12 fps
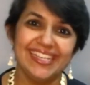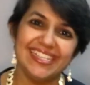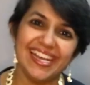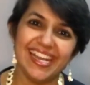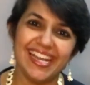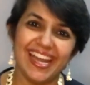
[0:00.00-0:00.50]

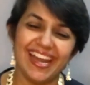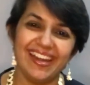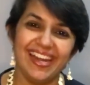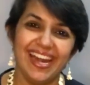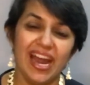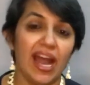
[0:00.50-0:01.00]
take
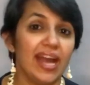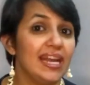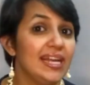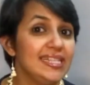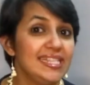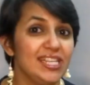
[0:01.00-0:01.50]
care and
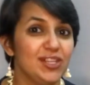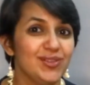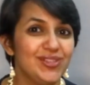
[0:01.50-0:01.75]
I'll see you